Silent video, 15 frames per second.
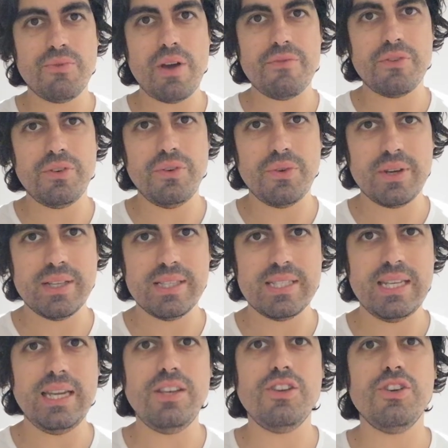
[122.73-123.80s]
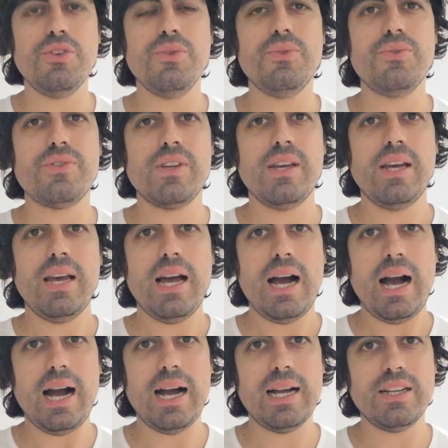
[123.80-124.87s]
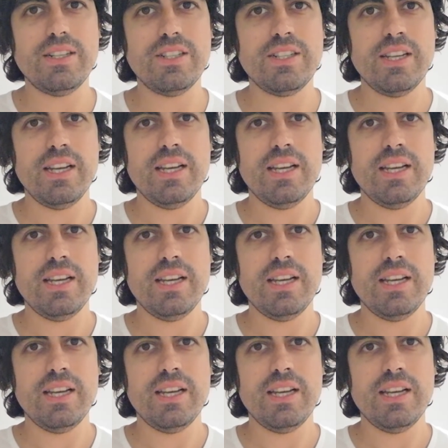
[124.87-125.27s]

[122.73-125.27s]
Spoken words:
revenue continues and